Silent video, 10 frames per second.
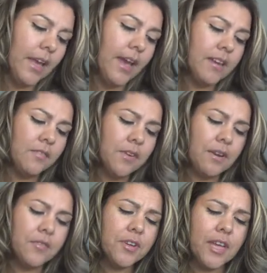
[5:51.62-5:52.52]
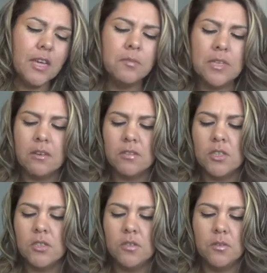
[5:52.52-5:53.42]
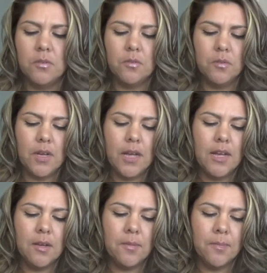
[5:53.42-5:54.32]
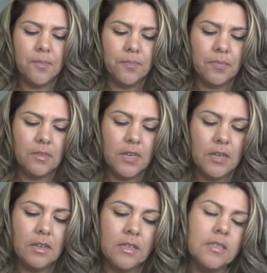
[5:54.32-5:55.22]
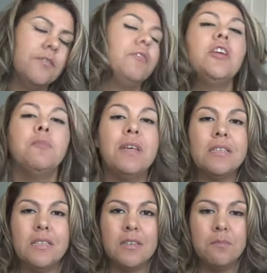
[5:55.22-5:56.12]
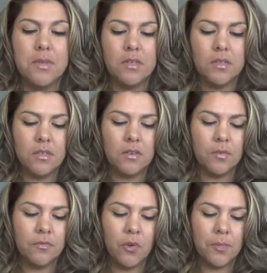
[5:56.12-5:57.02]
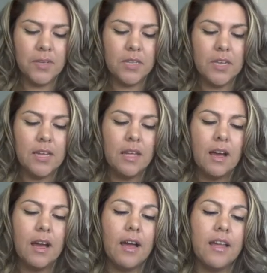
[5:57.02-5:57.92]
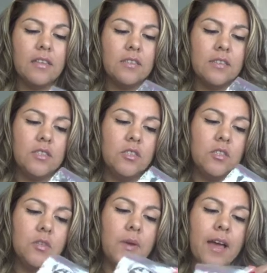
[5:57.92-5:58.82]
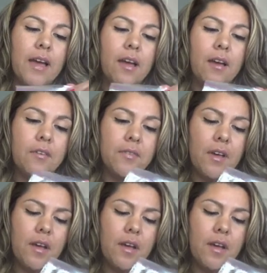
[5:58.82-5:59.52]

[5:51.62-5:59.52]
And if it ever came down to needing to feed Mason milk or formula, I do have